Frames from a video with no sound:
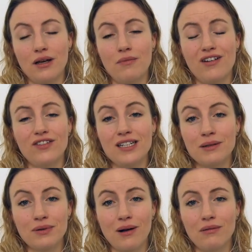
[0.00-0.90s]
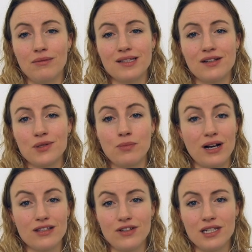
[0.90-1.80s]
a feeding problem, it's not a
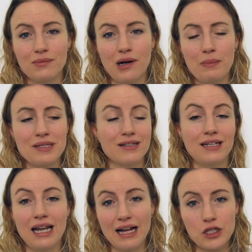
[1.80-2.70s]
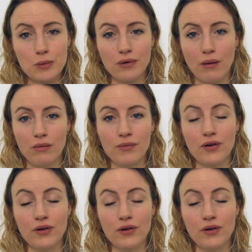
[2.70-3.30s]
breastfeeding problem, it's not a latch problem.